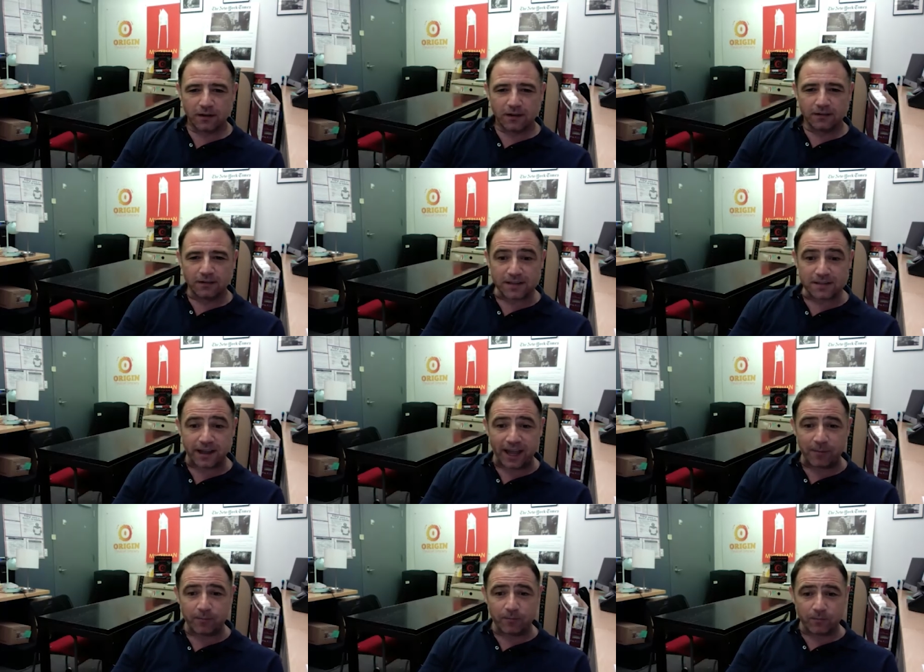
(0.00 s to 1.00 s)
this
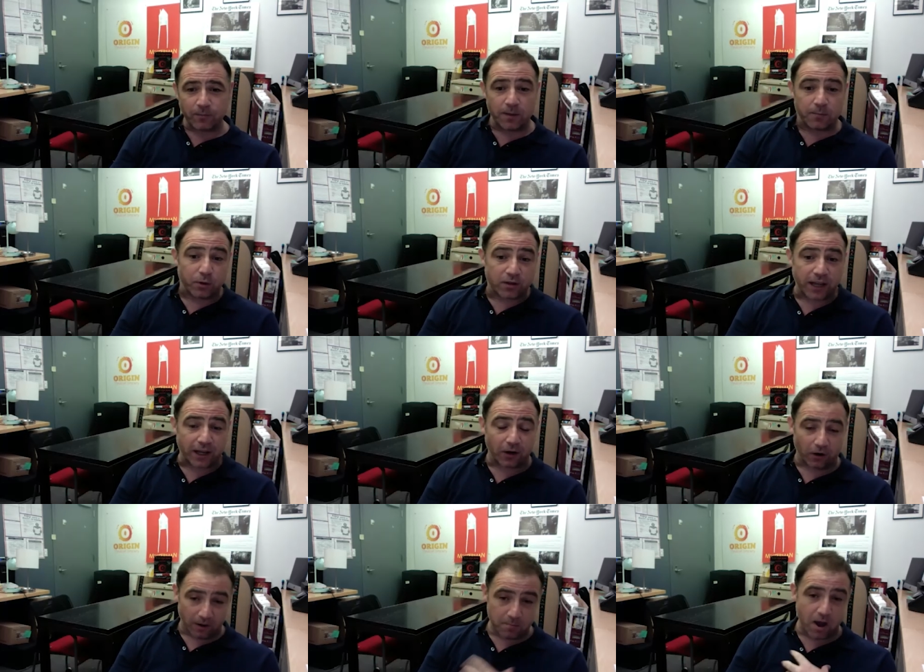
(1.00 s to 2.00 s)
game in
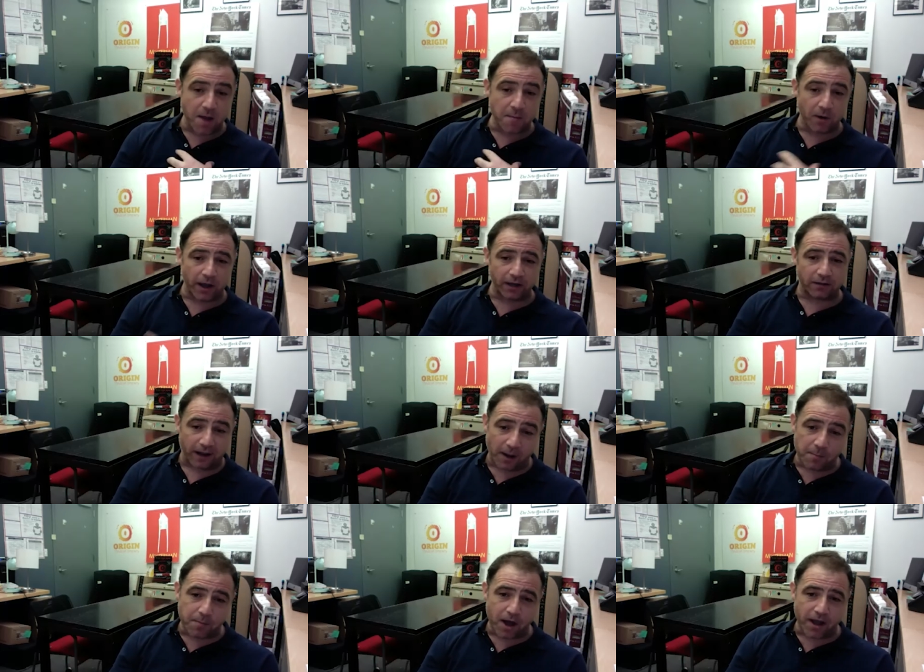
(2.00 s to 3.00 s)
particular, in my mind, and
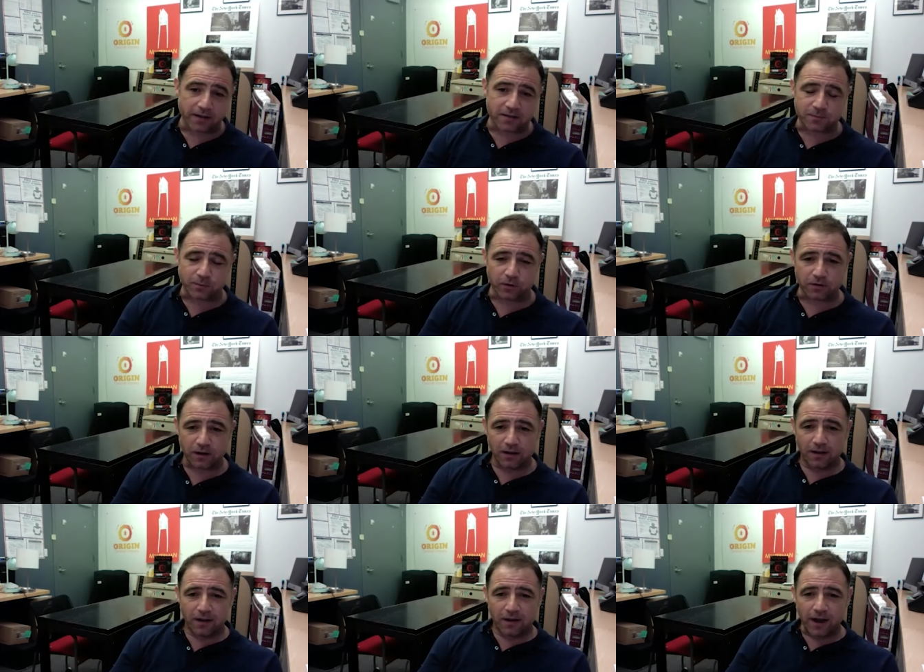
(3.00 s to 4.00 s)
I'm biased, but
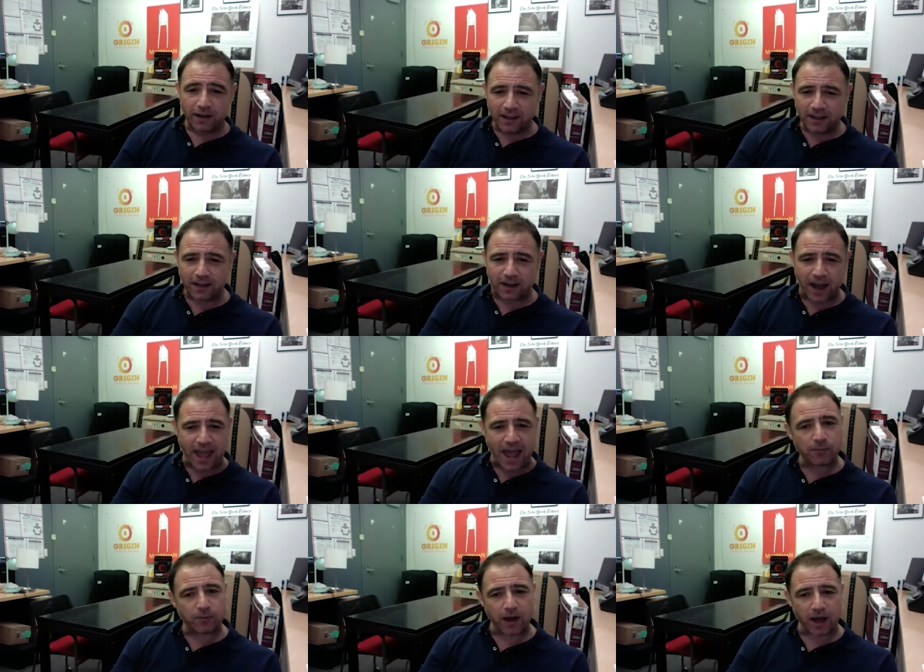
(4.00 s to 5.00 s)
I think it kind of
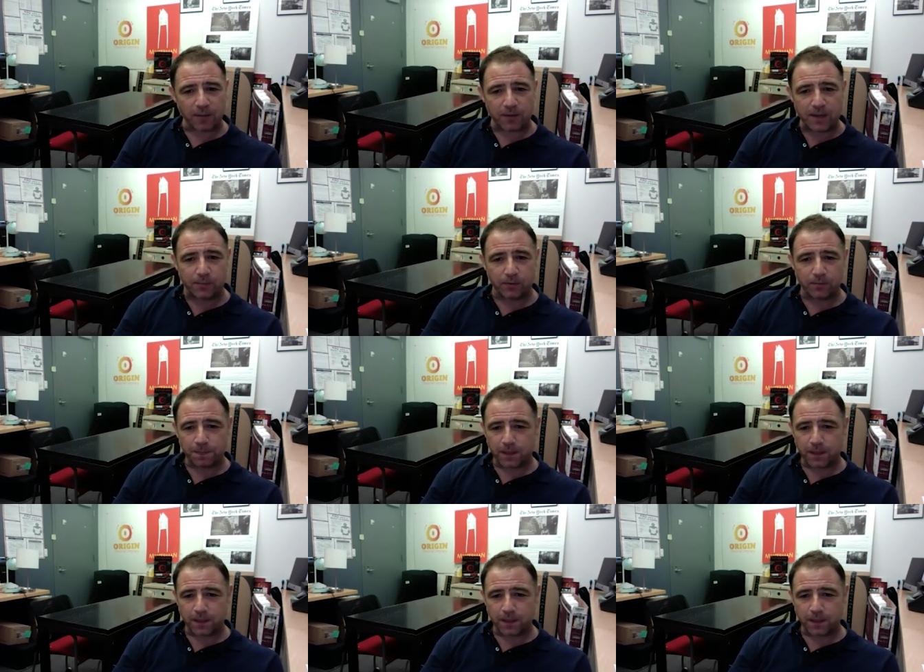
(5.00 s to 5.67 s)
helped a lot of people.